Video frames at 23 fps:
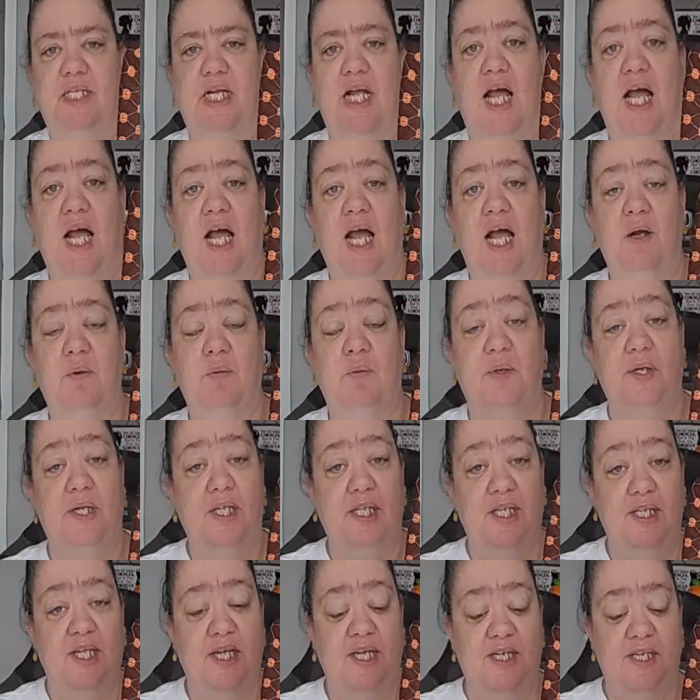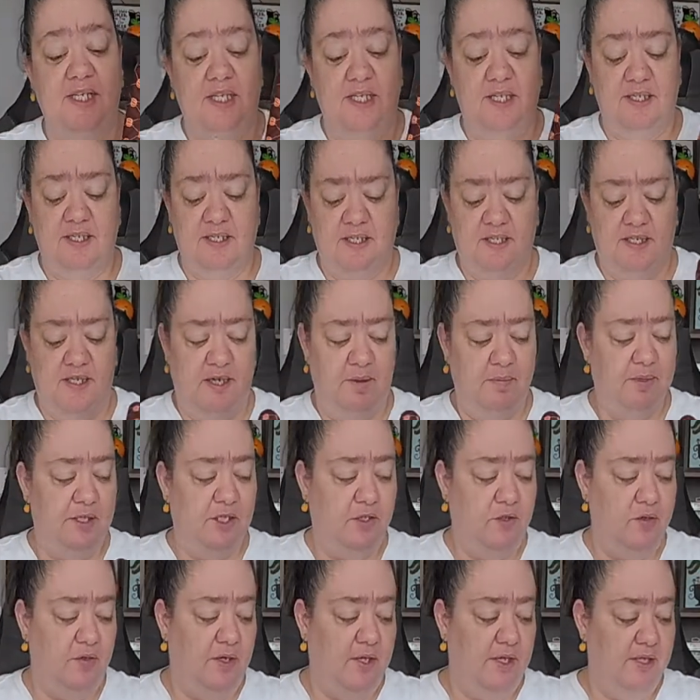I really like this. I'm
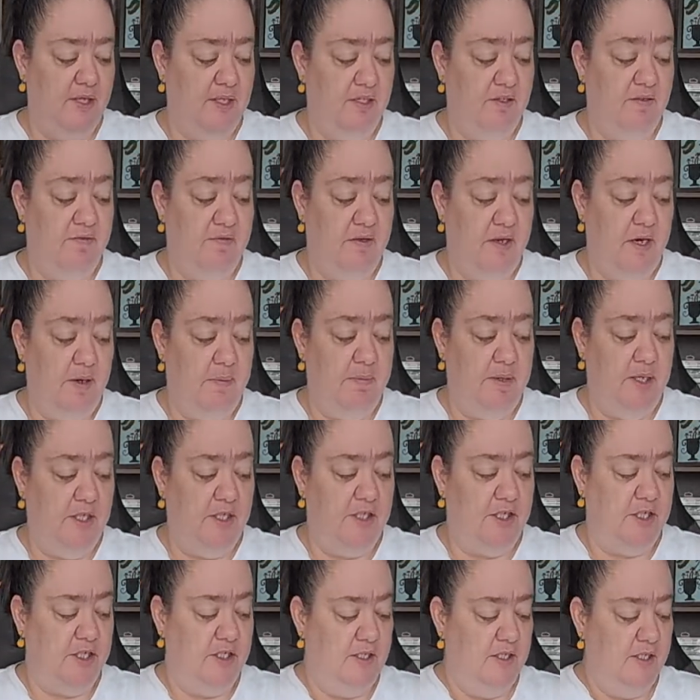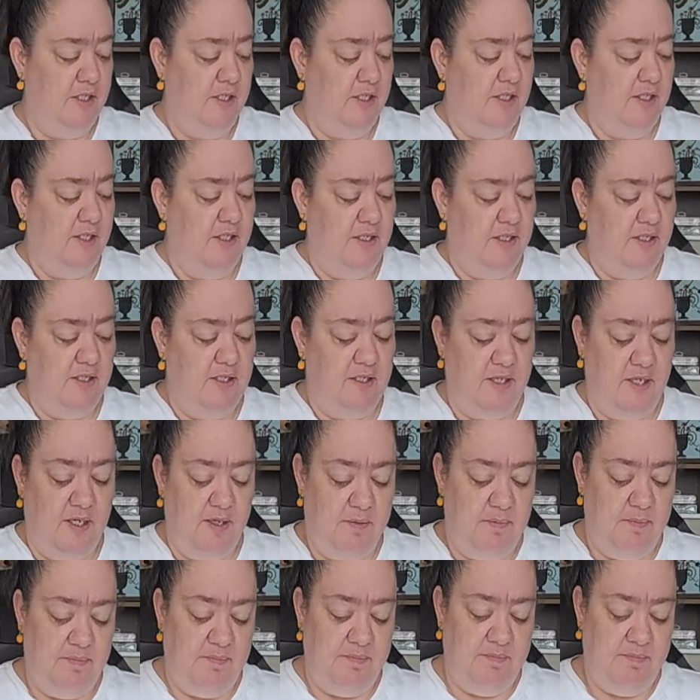enjoying this very much. It's,
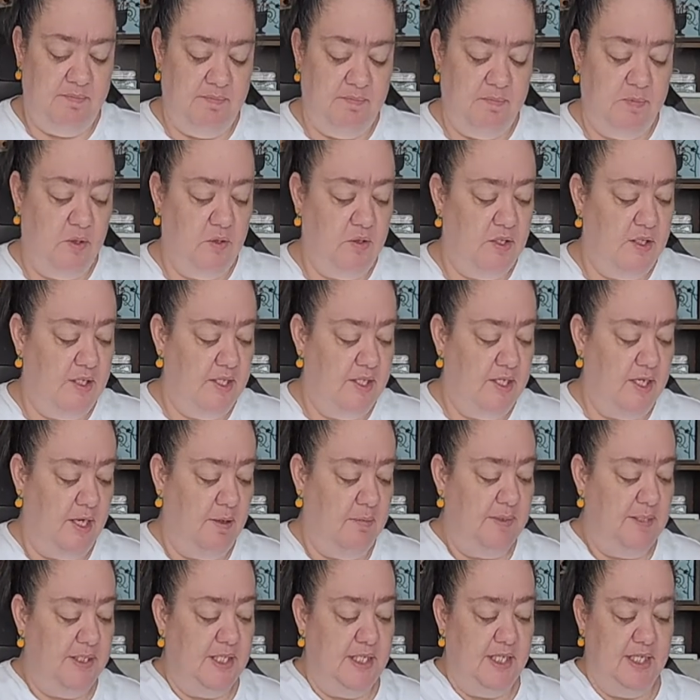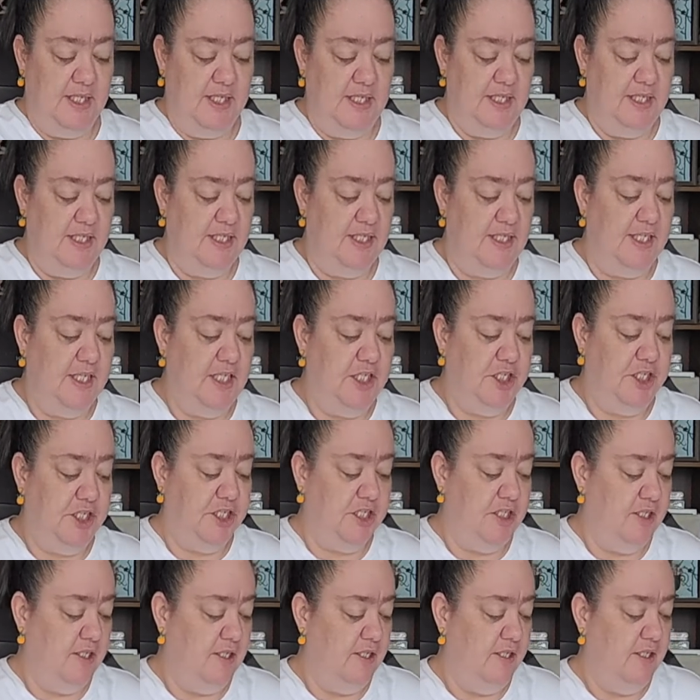most of the time it's an easy stitch,
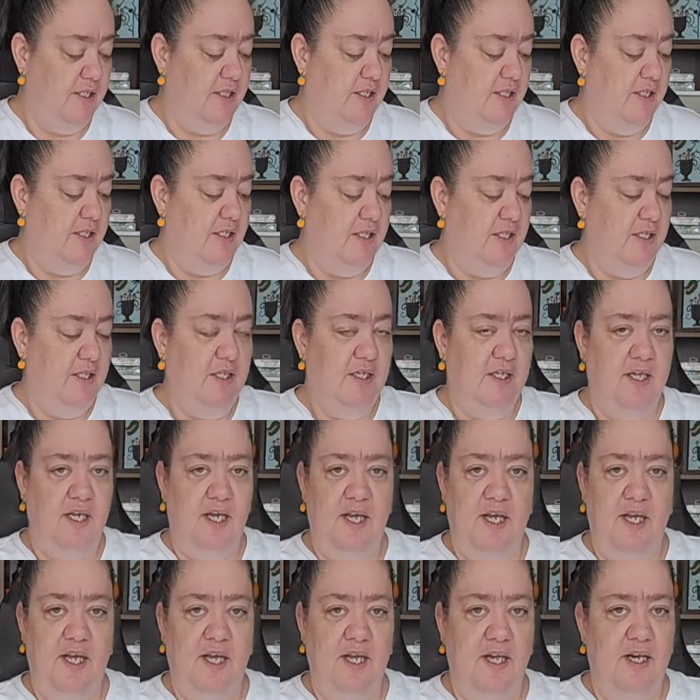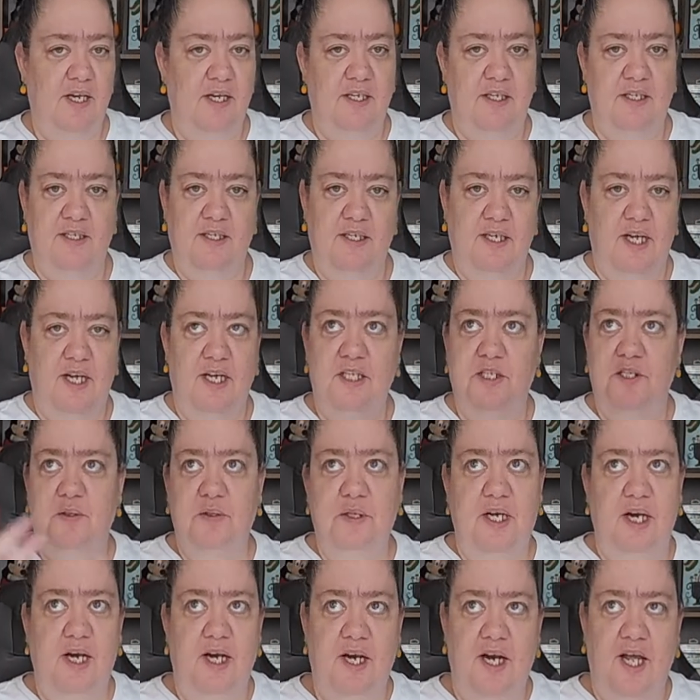and I do
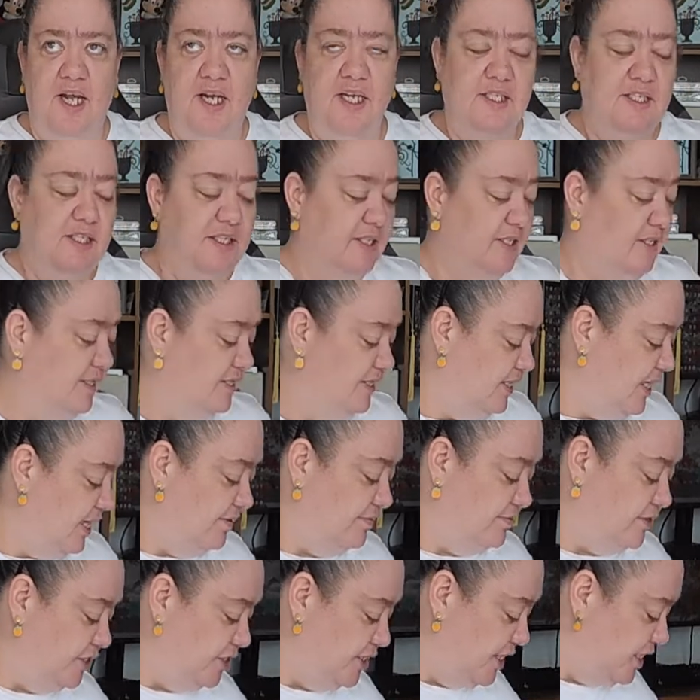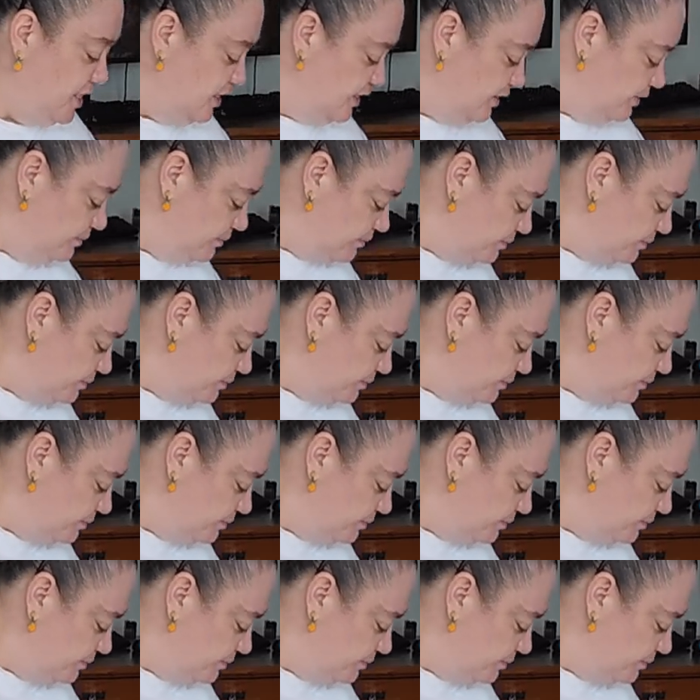it at night after dinner,